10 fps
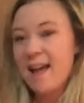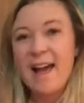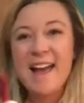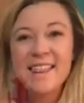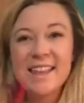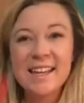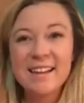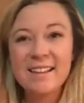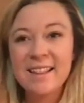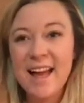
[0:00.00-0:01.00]
And then
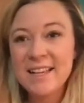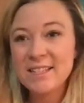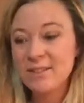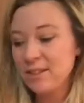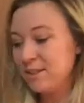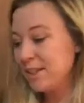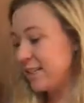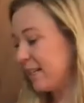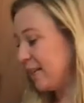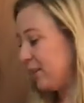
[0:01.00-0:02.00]
last, you just
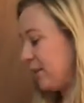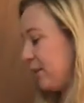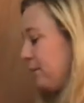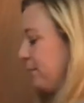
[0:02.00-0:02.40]
need to